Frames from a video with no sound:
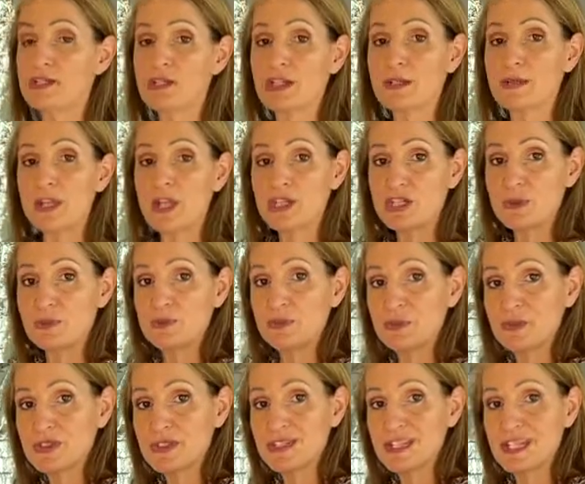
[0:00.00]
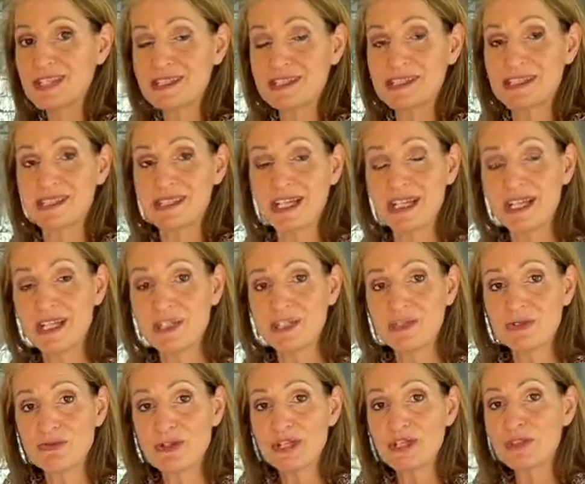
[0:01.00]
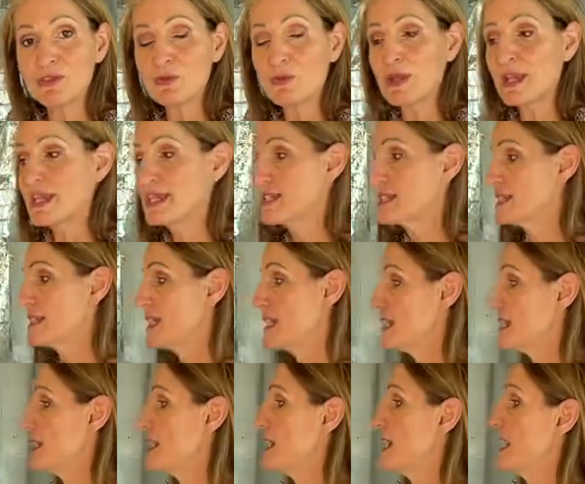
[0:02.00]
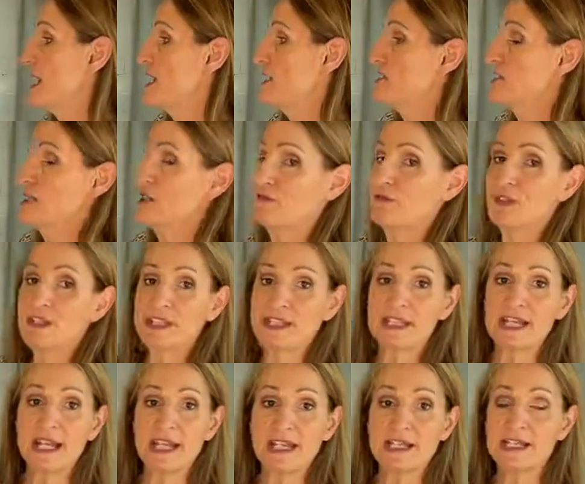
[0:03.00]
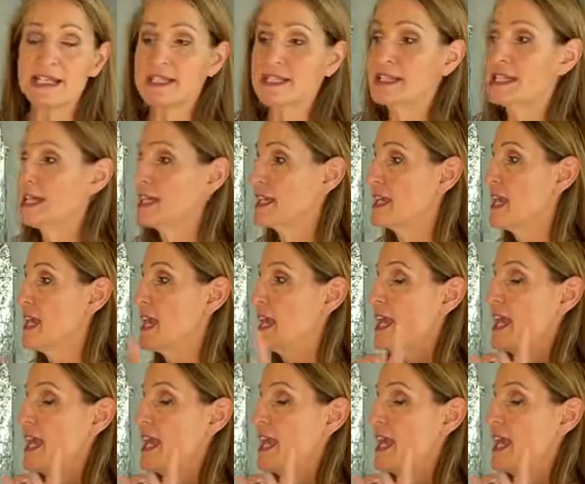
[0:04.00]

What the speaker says: so it actually pulls nice and tight around the waistline, so it fits kind of snug.